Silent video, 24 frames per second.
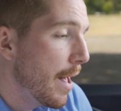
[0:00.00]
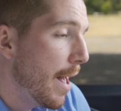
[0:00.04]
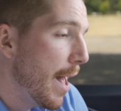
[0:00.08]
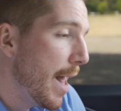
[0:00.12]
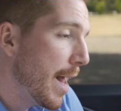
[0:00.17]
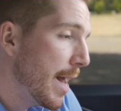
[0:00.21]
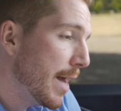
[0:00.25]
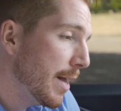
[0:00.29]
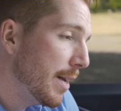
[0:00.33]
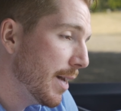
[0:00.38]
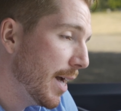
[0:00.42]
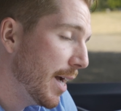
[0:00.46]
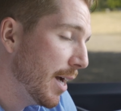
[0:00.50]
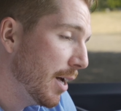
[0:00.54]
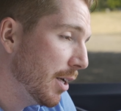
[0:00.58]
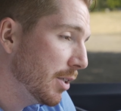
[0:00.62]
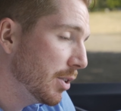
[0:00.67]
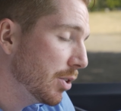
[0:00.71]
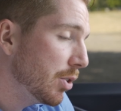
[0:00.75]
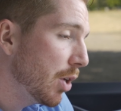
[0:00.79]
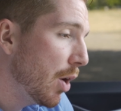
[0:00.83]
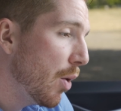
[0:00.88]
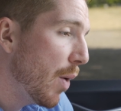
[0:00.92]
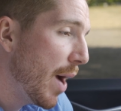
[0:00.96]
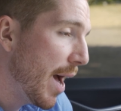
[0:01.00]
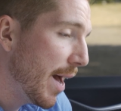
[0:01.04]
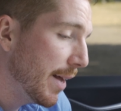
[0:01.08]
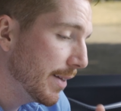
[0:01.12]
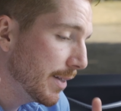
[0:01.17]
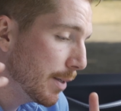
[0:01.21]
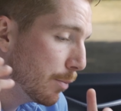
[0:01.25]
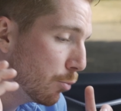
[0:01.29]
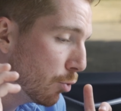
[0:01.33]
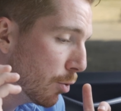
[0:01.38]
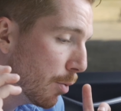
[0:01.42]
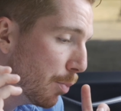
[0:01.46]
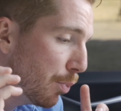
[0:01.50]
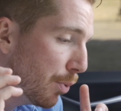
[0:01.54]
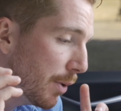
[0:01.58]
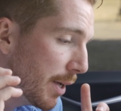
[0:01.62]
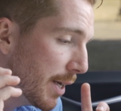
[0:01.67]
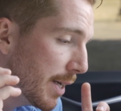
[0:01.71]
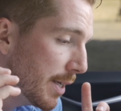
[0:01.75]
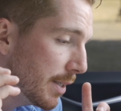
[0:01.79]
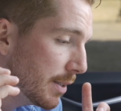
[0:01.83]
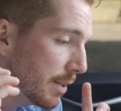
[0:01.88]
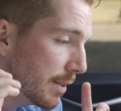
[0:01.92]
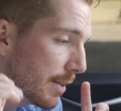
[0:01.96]
And I also had them
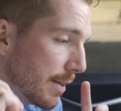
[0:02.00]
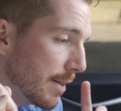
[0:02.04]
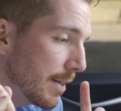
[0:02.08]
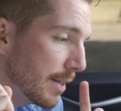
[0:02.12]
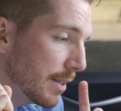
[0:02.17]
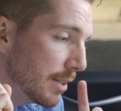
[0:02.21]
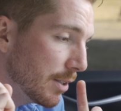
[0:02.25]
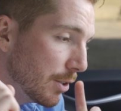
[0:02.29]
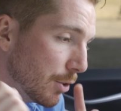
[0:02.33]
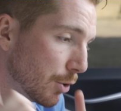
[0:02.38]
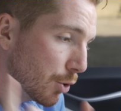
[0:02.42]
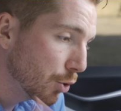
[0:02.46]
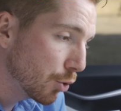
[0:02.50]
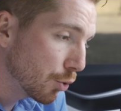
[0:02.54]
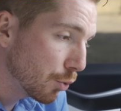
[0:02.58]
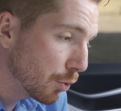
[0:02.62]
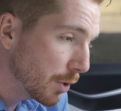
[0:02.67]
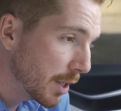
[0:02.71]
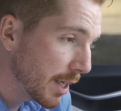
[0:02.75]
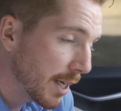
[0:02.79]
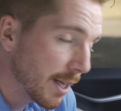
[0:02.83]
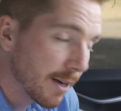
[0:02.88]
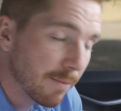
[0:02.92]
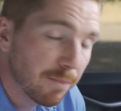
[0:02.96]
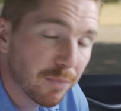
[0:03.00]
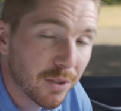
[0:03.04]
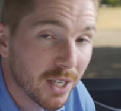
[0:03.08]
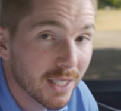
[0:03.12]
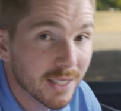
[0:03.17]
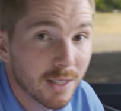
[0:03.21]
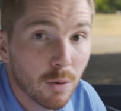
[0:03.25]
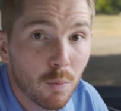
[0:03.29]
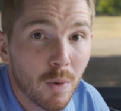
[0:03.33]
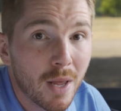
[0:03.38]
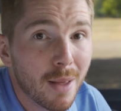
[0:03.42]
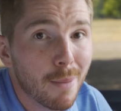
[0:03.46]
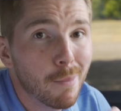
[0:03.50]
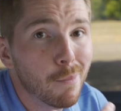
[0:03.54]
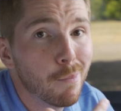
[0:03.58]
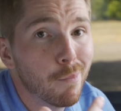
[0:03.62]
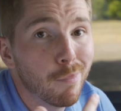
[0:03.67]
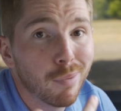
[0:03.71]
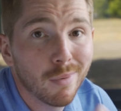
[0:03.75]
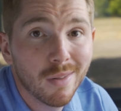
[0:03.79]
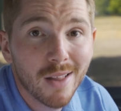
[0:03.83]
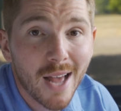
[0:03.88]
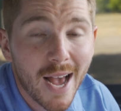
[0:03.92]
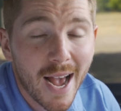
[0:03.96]
replace the screen because it went
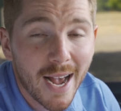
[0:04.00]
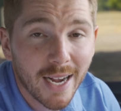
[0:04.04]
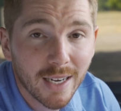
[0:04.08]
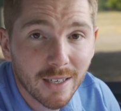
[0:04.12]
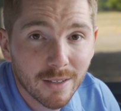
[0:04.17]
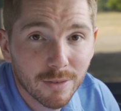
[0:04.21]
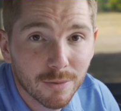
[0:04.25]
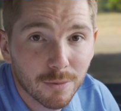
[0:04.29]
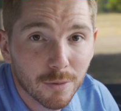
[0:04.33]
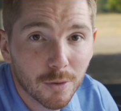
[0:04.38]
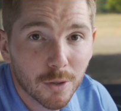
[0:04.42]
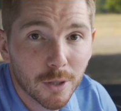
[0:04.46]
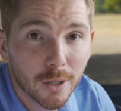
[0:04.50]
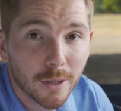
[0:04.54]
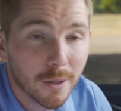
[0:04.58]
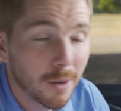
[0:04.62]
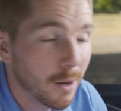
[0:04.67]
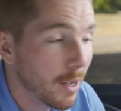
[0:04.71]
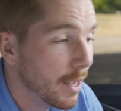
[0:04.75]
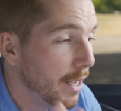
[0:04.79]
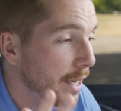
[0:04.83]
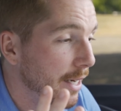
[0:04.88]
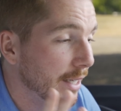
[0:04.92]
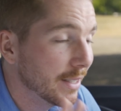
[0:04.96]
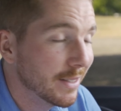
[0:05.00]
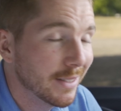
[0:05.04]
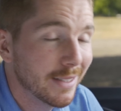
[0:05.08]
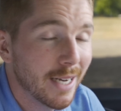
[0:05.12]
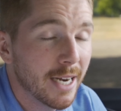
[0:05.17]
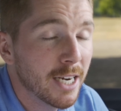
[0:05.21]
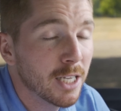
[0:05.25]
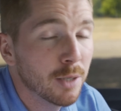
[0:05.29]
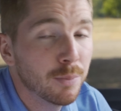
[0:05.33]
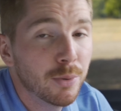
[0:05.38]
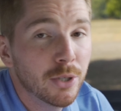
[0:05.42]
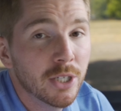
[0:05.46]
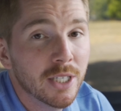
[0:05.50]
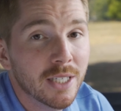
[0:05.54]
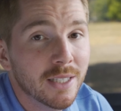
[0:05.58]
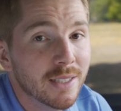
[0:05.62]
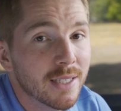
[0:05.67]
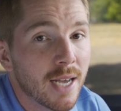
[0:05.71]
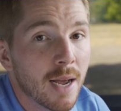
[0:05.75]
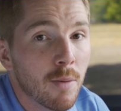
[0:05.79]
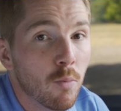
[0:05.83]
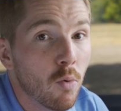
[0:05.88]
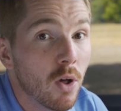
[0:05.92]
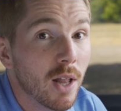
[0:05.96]
black for an extended period of
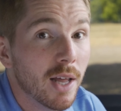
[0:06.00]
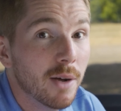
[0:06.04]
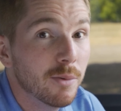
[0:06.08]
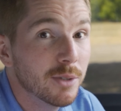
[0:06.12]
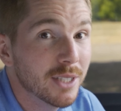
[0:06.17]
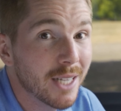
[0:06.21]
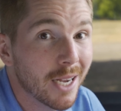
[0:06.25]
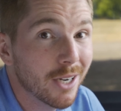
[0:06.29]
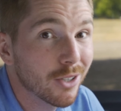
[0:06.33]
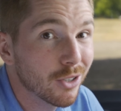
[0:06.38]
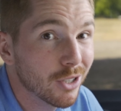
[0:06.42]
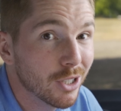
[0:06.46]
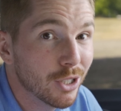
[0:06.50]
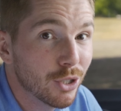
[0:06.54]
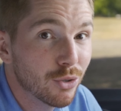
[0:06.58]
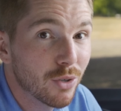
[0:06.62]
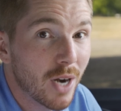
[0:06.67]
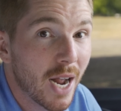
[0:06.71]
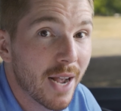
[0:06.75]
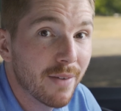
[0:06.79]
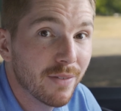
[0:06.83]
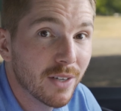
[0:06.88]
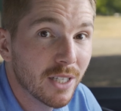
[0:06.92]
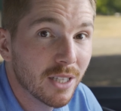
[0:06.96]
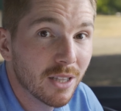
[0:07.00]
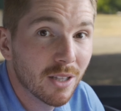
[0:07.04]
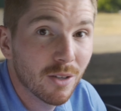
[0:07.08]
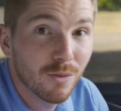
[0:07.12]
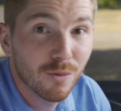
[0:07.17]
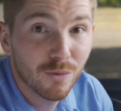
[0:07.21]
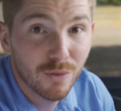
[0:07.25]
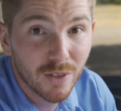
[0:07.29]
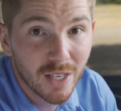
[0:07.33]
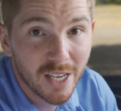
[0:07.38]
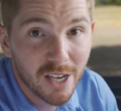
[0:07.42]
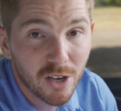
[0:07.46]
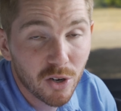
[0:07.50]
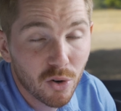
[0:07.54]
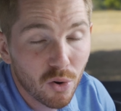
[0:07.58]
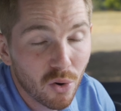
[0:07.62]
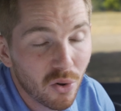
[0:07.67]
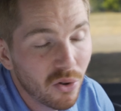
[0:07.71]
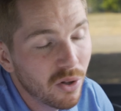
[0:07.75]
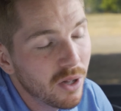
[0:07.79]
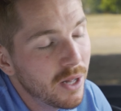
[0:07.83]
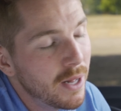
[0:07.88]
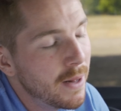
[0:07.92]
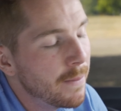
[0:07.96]
time while I was actually driving the
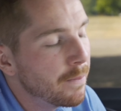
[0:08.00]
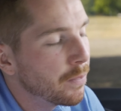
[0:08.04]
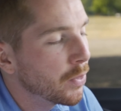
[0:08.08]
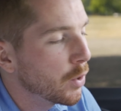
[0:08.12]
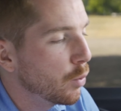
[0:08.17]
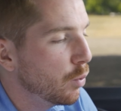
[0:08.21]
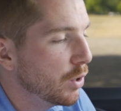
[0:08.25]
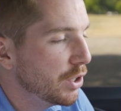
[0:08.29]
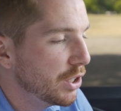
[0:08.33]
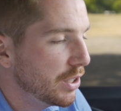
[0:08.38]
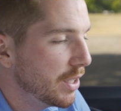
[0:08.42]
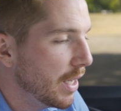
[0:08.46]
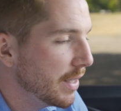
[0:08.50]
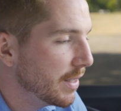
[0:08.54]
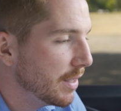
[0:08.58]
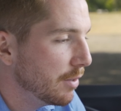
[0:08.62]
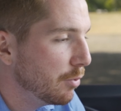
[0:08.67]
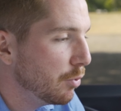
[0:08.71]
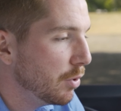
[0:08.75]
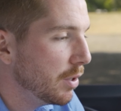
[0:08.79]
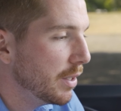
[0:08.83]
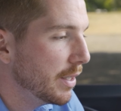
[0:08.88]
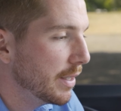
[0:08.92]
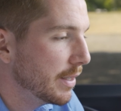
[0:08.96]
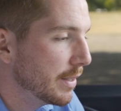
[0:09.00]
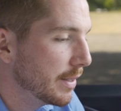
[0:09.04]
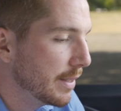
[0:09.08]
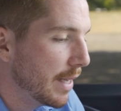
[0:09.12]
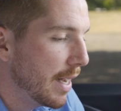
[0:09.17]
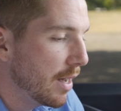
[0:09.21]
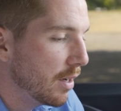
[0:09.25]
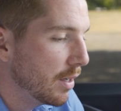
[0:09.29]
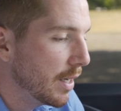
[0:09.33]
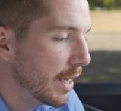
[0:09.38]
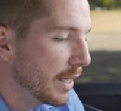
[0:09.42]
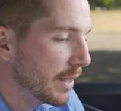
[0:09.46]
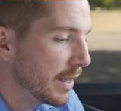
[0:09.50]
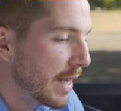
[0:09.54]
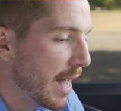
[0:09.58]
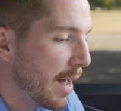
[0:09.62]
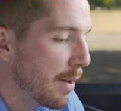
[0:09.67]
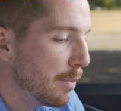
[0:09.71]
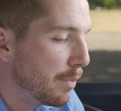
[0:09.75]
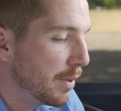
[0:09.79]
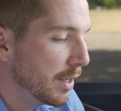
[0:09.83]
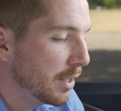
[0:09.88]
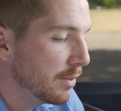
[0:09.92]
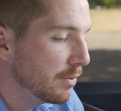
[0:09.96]
vehicle, which doesn't really sound like
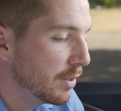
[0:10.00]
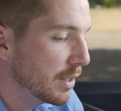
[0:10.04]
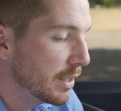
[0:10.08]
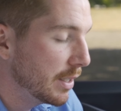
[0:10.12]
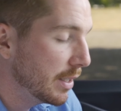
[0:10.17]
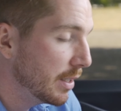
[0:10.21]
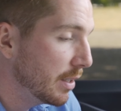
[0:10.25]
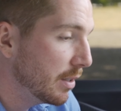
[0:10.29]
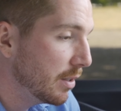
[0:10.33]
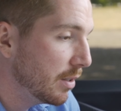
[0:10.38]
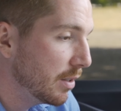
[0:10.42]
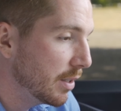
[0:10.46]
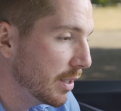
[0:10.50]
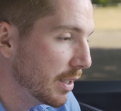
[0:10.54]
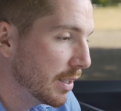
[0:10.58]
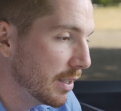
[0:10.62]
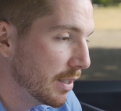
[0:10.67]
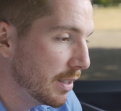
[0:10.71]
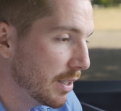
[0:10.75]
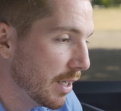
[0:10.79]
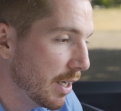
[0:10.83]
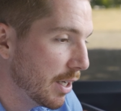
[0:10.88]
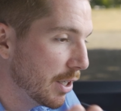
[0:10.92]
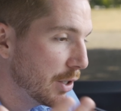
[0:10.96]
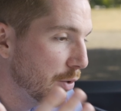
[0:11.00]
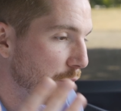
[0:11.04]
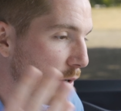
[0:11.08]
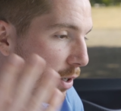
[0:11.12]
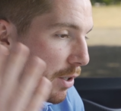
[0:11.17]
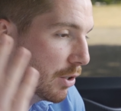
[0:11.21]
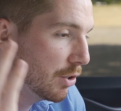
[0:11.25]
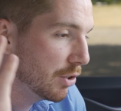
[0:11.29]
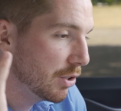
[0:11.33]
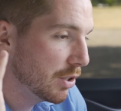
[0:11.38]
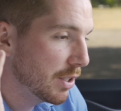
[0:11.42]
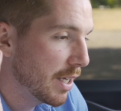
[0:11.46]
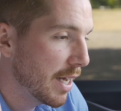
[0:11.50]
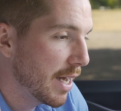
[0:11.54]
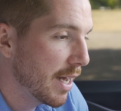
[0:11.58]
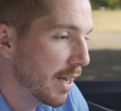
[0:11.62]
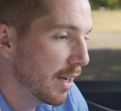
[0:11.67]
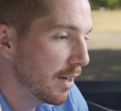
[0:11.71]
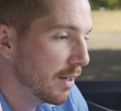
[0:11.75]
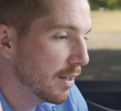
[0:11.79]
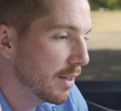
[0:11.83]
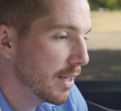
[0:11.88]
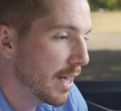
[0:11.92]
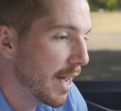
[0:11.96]
that big of a deal until you
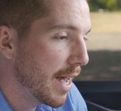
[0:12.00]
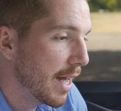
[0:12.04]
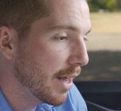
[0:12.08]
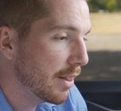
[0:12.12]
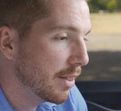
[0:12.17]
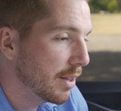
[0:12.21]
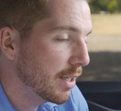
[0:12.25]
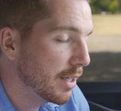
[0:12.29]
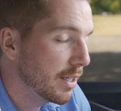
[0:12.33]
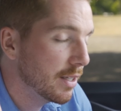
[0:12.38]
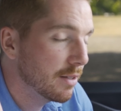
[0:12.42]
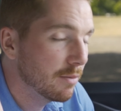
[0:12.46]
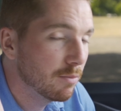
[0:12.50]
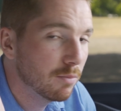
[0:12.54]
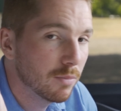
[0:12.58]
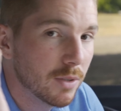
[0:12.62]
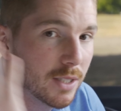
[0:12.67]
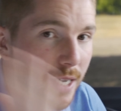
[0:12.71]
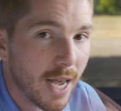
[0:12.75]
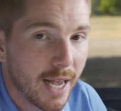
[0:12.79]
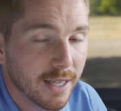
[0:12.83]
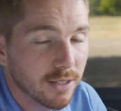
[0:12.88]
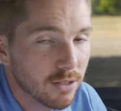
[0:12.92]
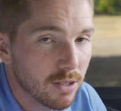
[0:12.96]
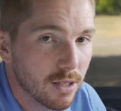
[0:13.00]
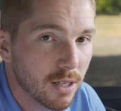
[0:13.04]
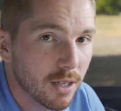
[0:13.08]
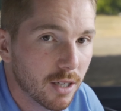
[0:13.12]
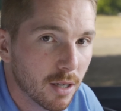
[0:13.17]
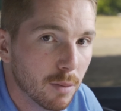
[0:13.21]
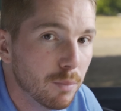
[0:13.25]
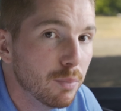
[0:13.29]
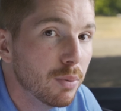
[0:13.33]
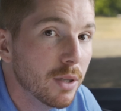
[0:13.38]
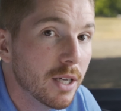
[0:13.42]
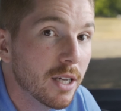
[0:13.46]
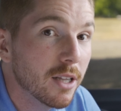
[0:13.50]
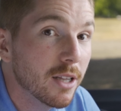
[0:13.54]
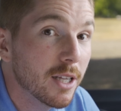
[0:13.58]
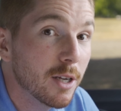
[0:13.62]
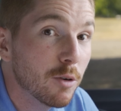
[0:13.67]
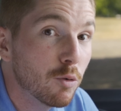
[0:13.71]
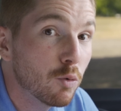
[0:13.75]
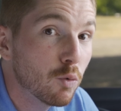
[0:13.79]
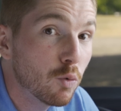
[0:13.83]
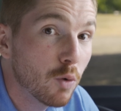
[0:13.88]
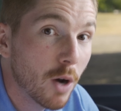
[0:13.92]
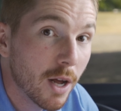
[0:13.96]
understand that the Tesla completely
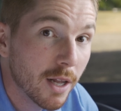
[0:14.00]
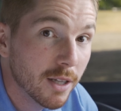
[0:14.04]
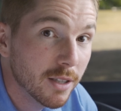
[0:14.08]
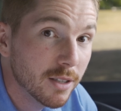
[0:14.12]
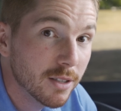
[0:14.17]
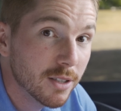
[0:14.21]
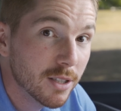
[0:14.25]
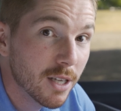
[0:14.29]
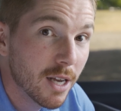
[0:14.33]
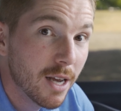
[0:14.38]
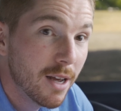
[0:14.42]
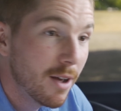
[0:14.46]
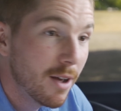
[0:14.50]
runs